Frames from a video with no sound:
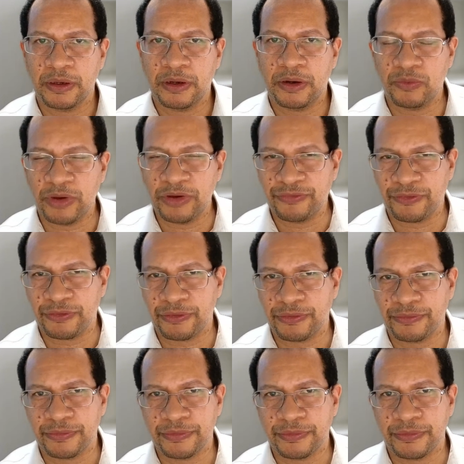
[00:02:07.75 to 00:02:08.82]
However,
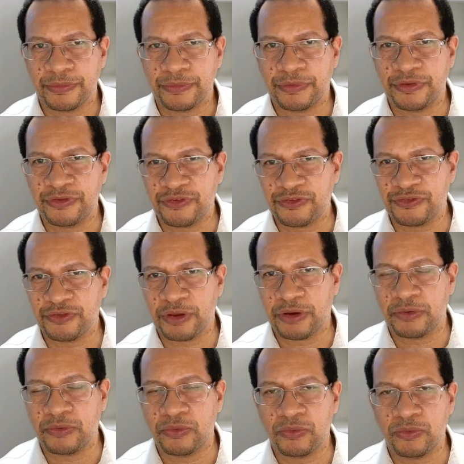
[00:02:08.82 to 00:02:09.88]
this is
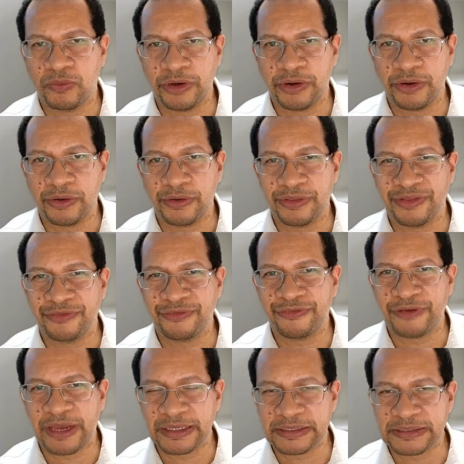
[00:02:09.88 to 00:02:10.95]
now where the
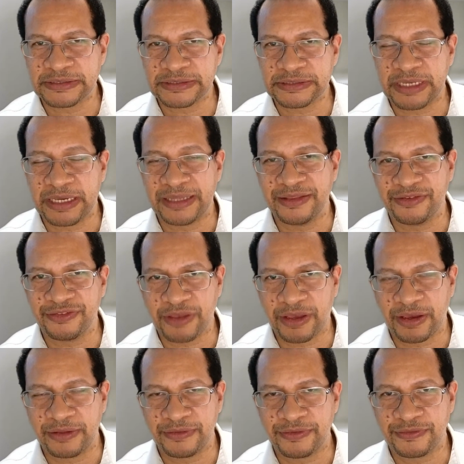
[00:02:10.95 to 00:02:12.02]
facts and the
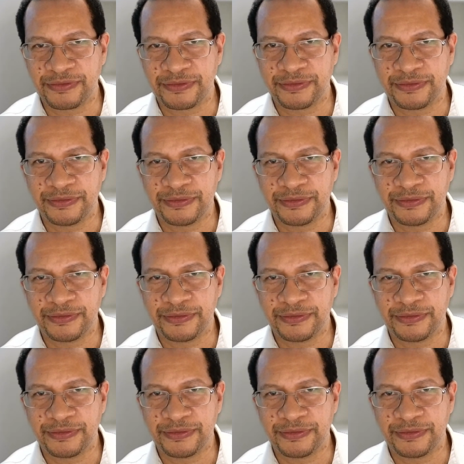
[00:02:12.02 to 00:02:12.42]
science